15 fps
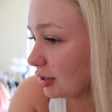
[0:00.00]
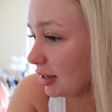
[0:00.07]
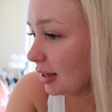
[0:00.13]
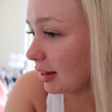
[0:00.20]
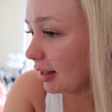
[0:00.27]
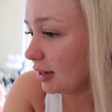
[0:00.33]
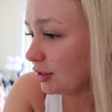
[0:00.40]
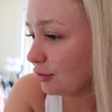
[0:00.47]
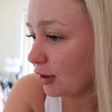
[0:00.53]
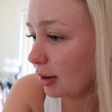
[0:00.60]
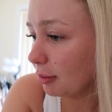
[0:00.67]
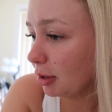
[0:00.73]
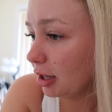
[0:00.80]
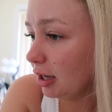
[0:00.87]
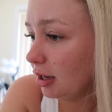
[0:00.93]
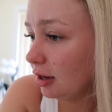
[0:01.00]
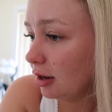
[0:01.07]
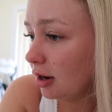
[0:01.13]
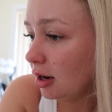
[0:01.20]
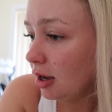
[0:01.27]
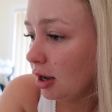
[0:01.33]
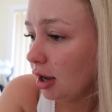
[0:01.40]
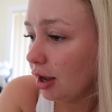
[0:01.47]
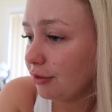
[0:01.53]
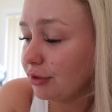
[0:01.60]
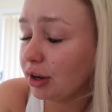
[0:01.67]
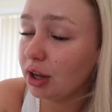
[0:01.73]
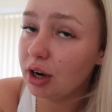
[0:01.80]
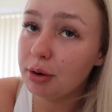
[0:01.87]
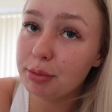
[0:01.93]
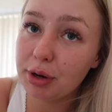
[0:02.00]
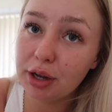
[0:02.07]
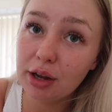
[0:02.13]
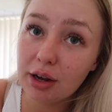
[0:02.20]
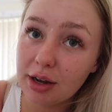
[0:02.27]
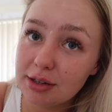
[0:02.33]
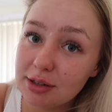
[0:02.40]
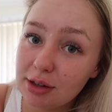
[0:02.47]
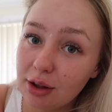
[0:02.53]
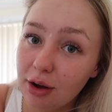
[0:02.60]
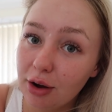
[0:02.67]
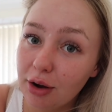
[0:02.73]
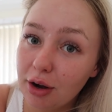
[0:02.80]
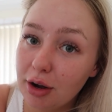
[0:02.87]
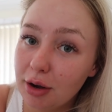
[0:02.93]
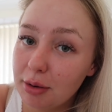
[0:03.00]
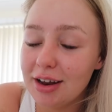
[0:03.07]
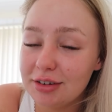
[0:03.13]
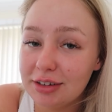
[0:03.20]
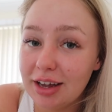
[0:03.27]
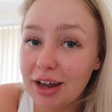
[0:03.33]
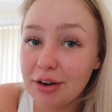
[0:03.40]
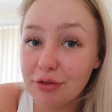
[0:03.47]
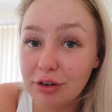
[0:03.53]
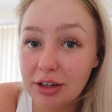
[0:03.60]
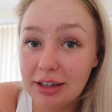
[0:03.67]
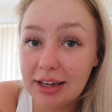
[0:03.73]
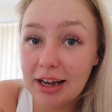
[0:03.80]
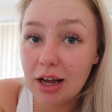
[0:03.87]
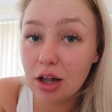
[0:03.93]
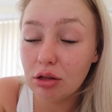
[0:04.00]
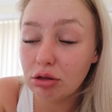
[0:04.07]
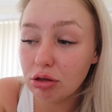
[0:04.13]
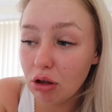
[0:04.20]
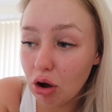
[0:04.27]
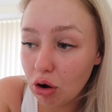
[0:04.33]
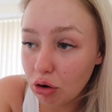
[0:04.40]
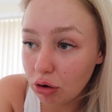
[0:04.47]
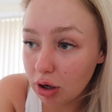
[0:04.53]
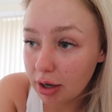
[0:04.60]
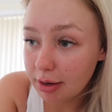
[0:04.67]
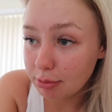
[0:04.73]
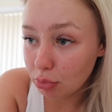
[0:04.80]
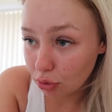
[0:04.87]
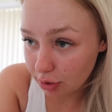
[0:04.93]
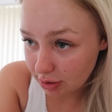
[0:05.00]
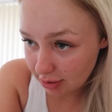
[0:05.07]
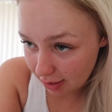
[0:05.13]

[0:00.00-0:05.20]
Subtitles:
see Clay's family. I figured I'd bring you guys along. I actually had a really long and boring